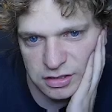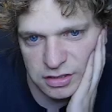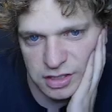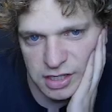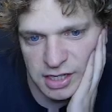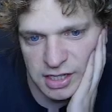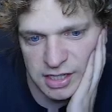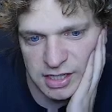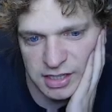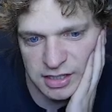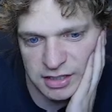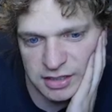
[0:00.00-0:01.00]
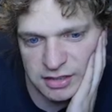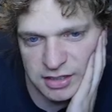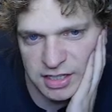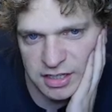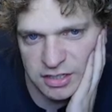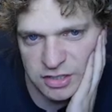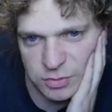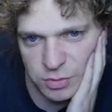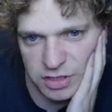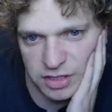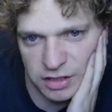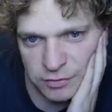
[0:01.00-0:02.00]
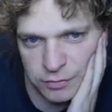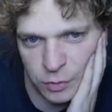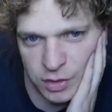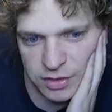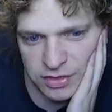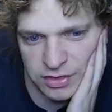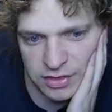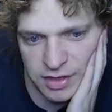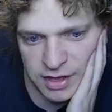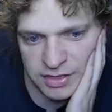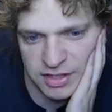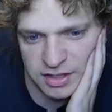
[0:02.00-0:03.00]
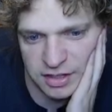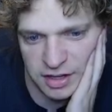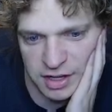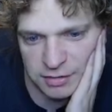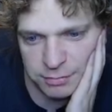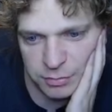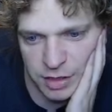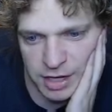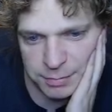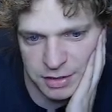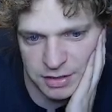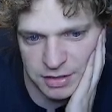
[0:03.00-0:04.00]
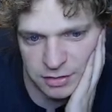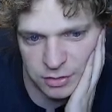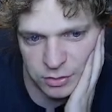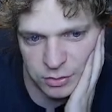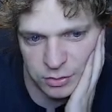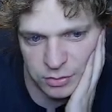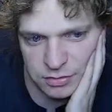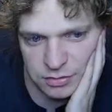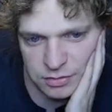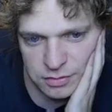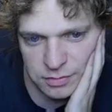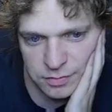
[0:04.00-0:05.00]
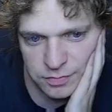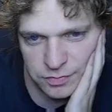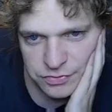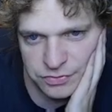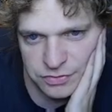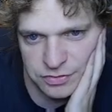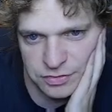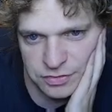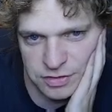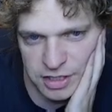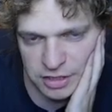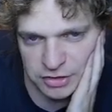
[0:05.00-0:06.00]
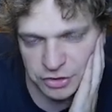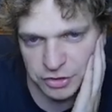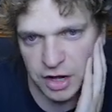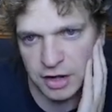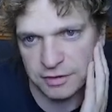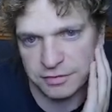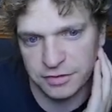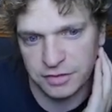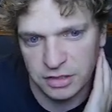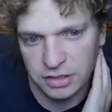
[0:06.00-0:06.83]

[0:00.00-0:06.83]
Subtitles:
I think I just want to avoid... I think I'm happy to take a turn off.